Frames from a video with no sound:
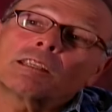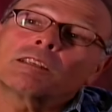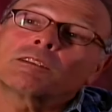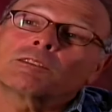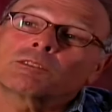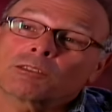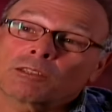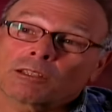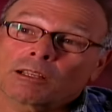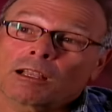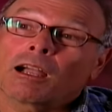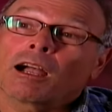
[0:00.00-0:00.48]

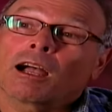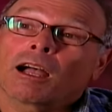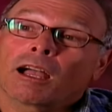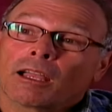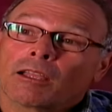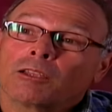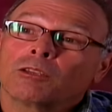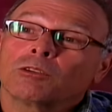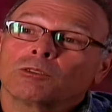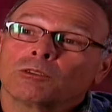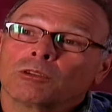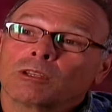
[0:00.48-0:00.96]
here's the
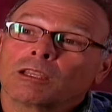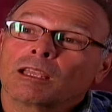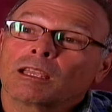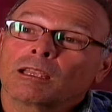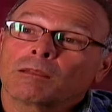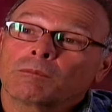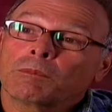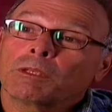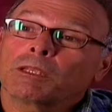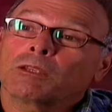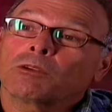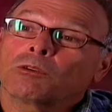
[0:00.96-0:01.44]
guy who
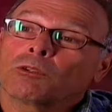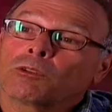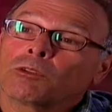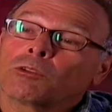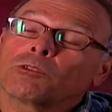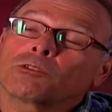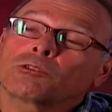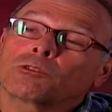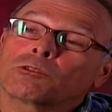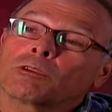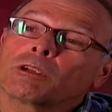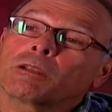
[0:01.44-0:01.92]
gave me all
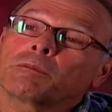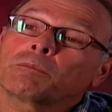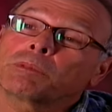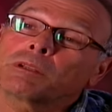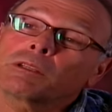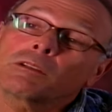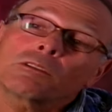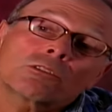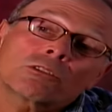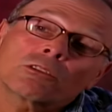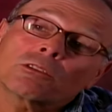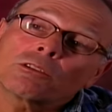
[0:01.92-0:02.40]
those great
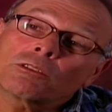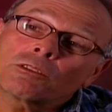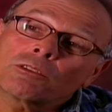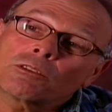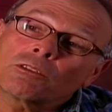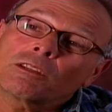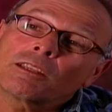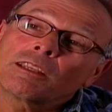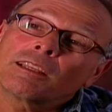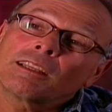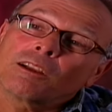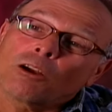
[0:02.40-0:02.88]

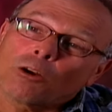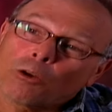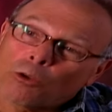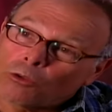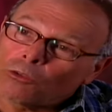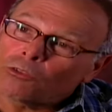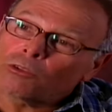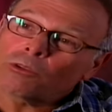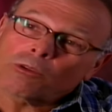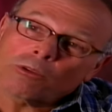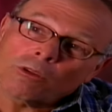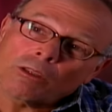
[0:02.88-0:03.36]
pictures,
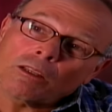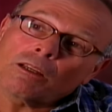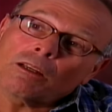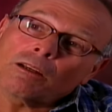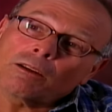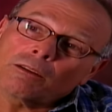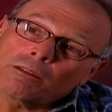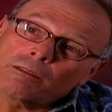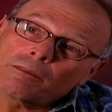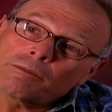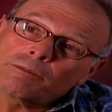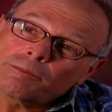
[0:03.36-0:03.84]
also
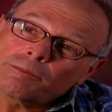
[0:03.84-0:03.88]
there.